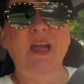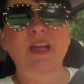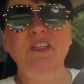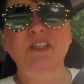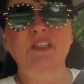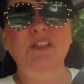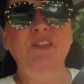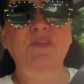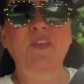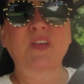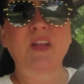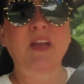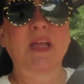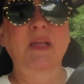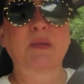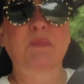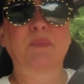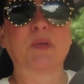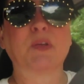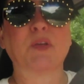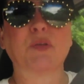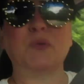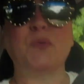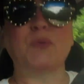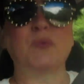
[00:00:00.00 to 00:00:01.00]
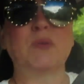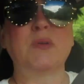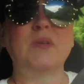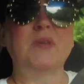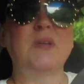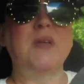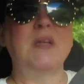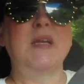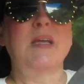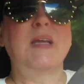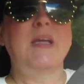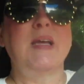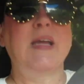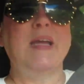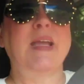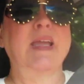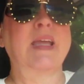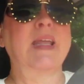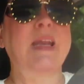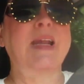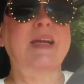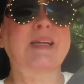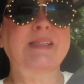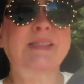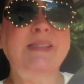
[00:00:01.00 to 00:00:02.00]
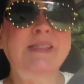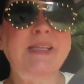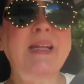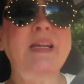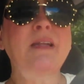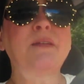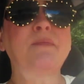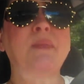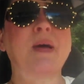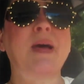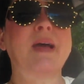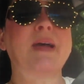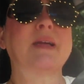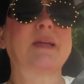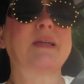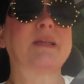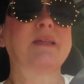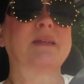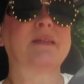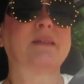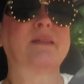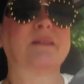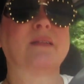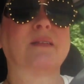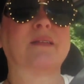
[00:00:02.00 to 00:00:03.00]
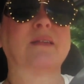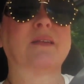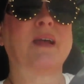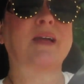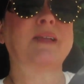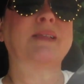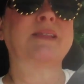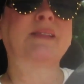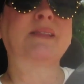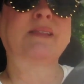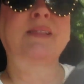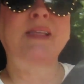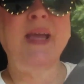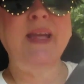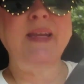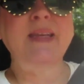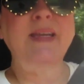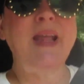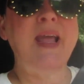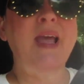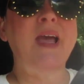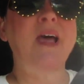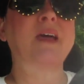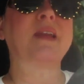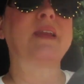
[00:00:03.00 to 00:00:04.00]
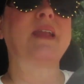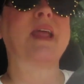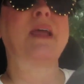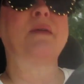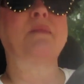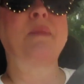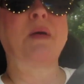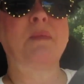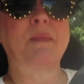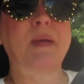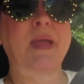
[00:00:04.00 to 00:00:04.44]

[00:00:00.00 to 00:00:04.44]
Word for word: I just felt like poop. And I sat in my, I sat down at my